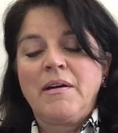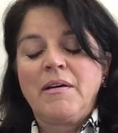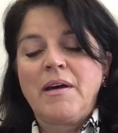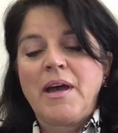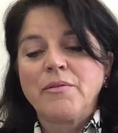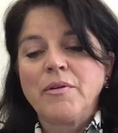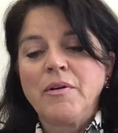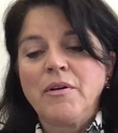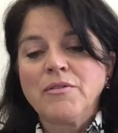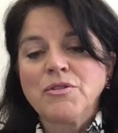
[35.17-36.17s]

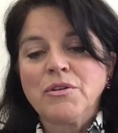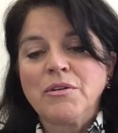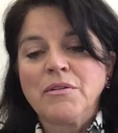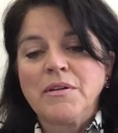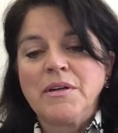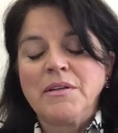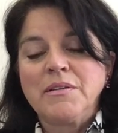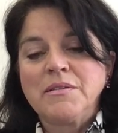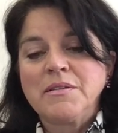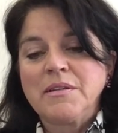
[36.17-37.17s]
Agriculture
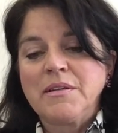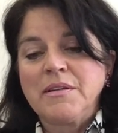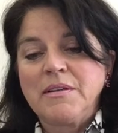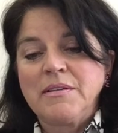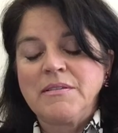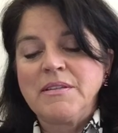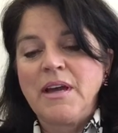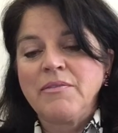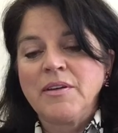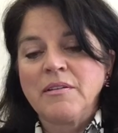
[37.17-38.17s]
is
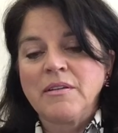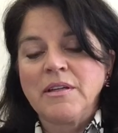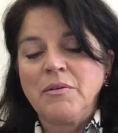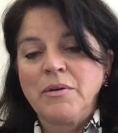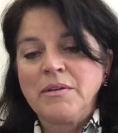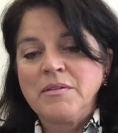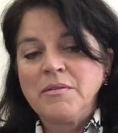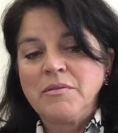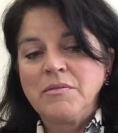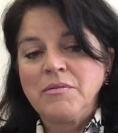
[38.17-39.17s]
definitely going
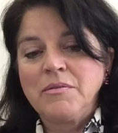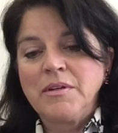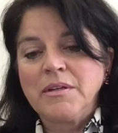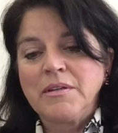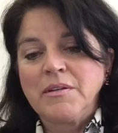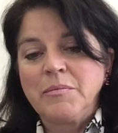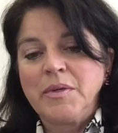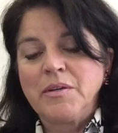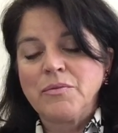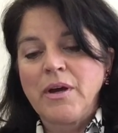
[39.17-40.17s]
to be
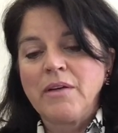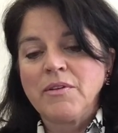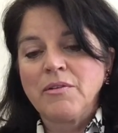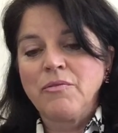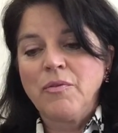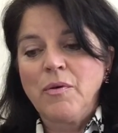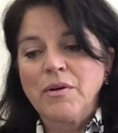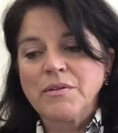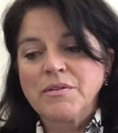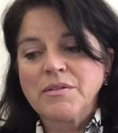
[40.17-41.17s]
a driving
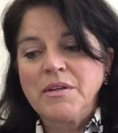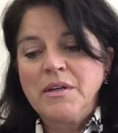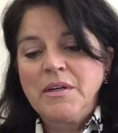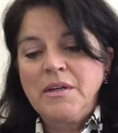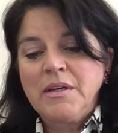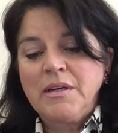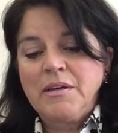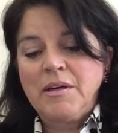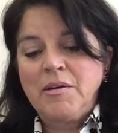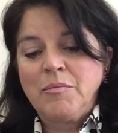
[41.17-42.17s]
force
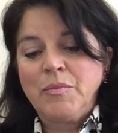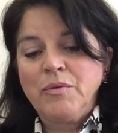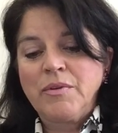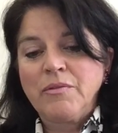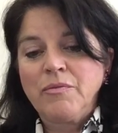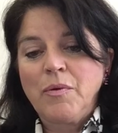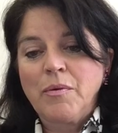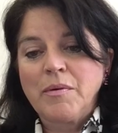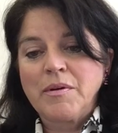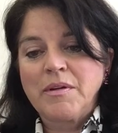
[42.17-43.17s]
moving
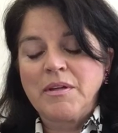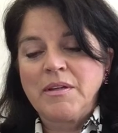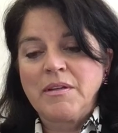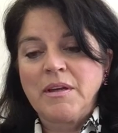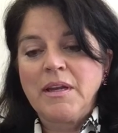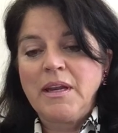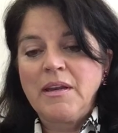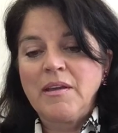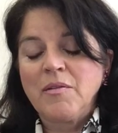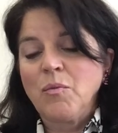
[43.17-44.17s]
forward in the
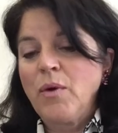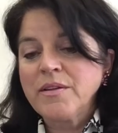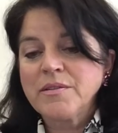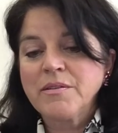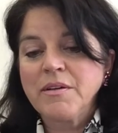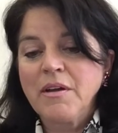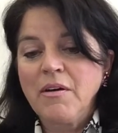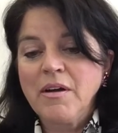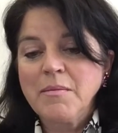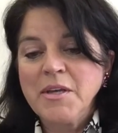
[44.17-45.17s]
Canadian Western
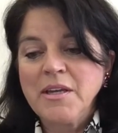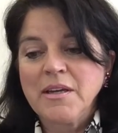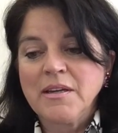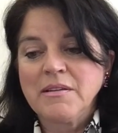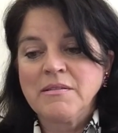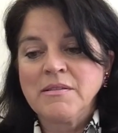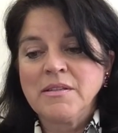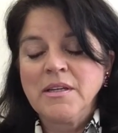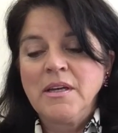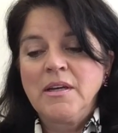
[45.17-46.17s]
economy, and
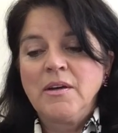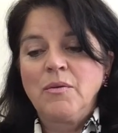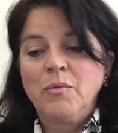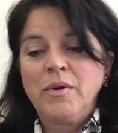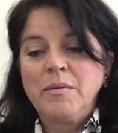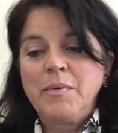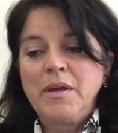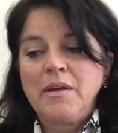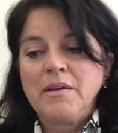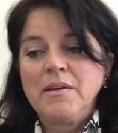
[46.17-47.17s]

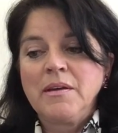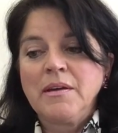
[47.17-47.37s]
Winnipeg